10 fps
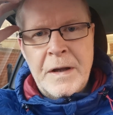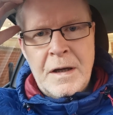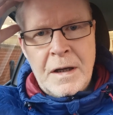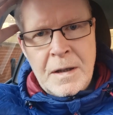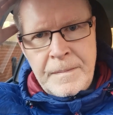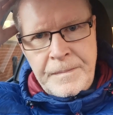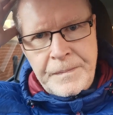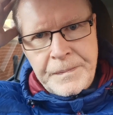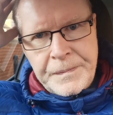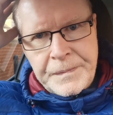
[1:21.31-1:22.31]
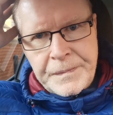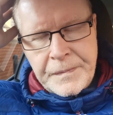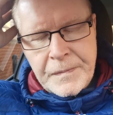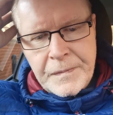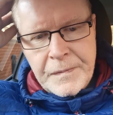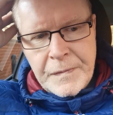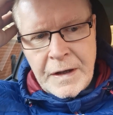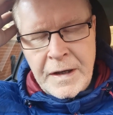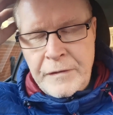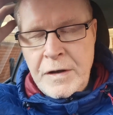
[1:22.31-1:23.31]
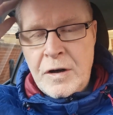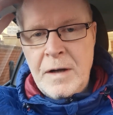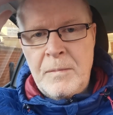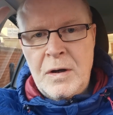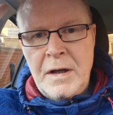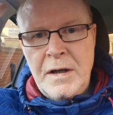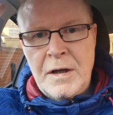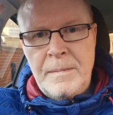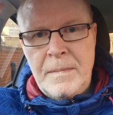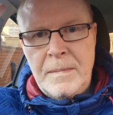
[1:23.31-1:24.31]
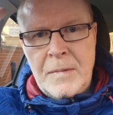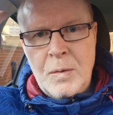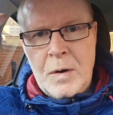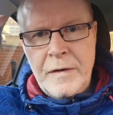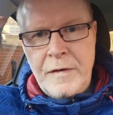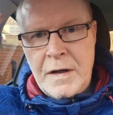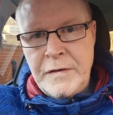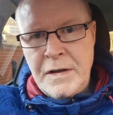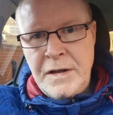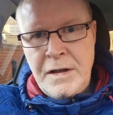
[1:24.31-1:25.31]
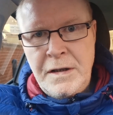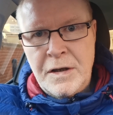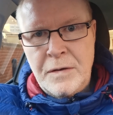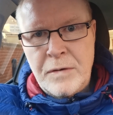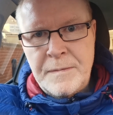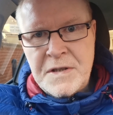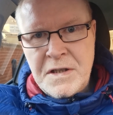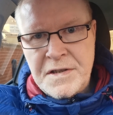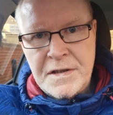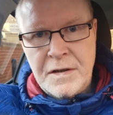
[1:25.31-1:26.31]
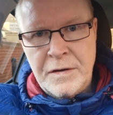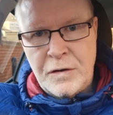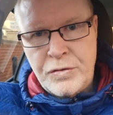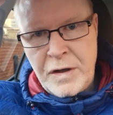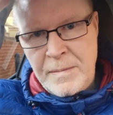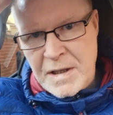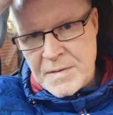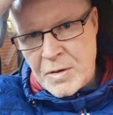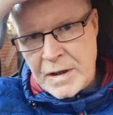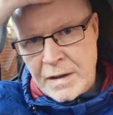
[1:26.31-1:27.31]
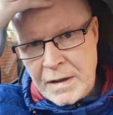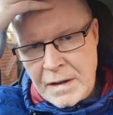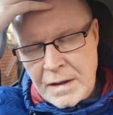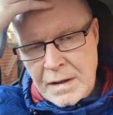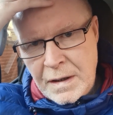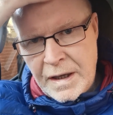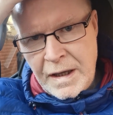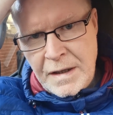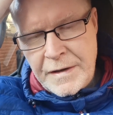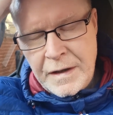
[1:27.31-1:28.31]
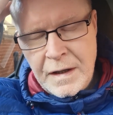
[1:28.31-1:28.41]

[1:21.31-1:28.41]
Um, and every night my um, my wife lovingly uh, rubs this kind of cream into my head